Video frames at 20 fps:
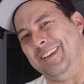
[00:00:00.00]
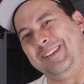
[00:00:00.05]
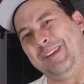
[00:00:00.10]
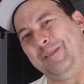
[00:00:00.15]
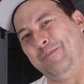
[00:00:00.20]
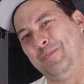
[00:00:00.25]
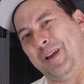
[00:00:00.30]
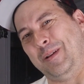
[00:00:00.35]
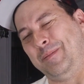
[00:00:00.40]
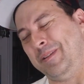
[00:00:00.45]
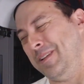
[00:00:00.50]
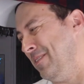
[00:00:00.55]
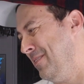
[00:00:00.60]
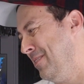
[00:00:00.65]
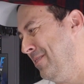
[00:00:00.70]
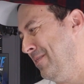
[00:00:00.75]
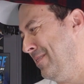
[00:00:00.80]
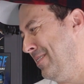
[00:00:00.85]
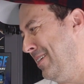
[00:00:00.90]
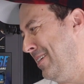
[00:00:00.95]
You probably don't
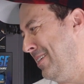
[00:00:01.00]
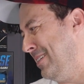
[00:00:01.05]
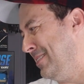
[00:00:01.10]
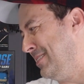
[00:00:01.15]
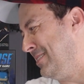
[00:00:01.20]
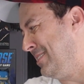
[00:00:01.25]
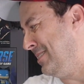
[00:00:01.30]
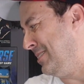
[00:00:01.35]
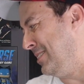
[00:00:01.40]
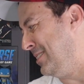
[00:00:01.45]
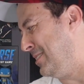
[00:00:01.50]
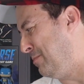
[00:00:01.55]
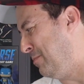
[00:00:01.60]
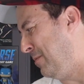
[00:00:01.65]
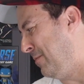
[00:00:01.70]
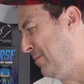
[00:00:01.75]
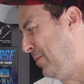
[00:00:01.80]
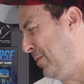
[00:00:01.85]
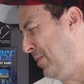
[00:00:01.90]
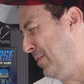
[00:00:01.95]
know who that is because it's
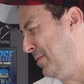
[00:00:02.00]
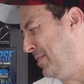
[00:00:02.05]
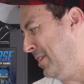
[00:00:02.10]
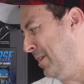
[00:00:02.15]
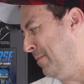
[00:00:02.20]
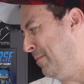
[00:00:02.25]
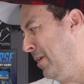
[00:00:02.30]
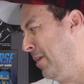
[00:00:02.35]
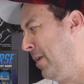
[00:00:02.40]
before your time.